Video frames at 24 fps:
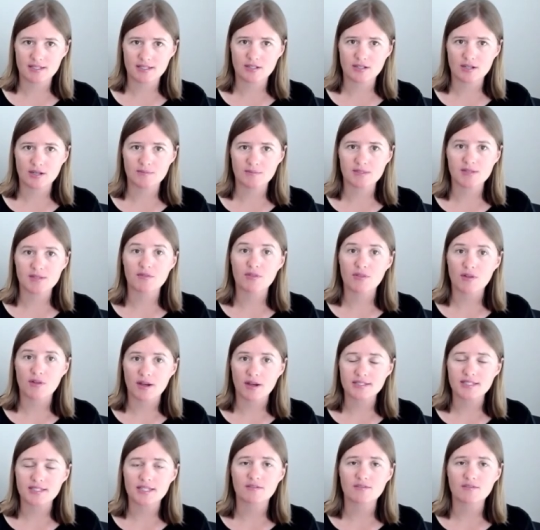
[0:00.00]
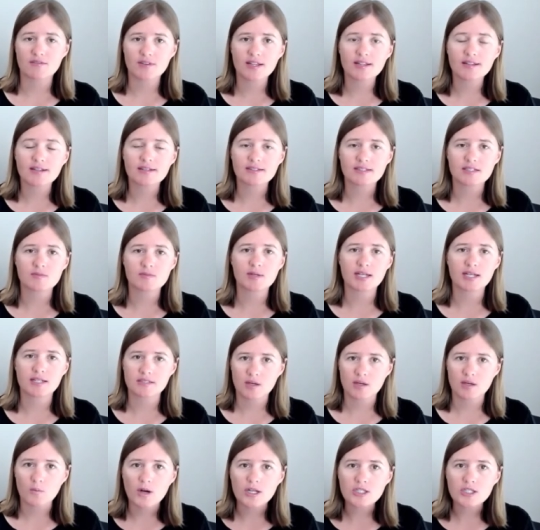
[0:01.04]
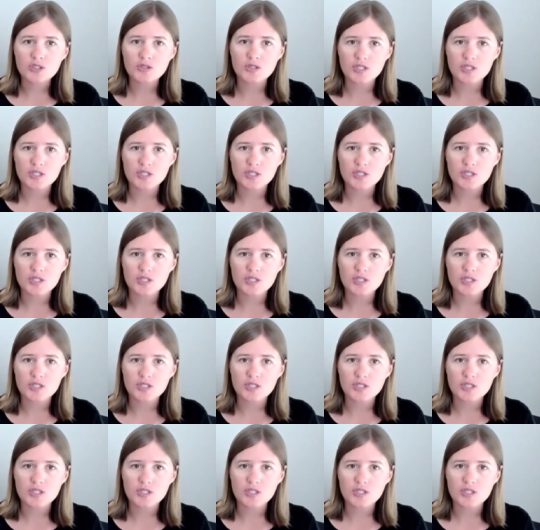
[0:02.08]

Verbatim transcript: in terms of thoughts and feelings is because I want